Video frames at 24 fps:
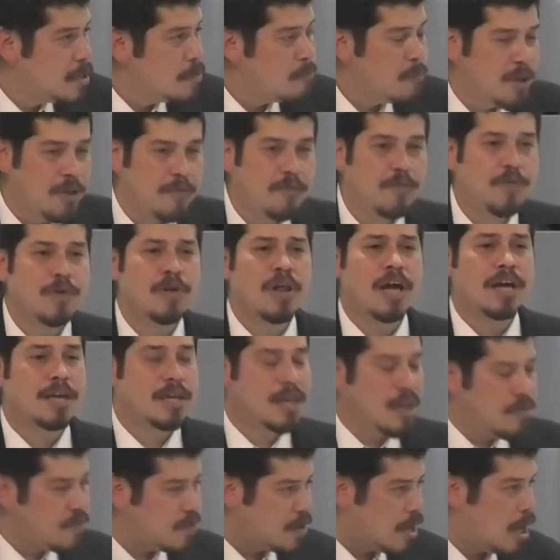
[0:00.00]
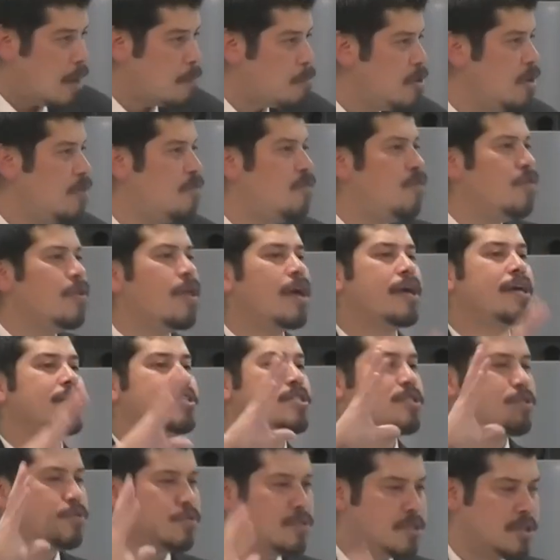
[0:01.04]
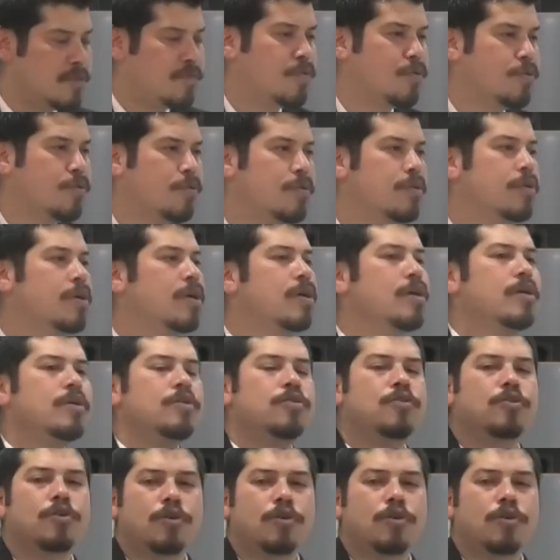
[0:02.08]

when you feel like giving up, when you feel like it's too difficult, you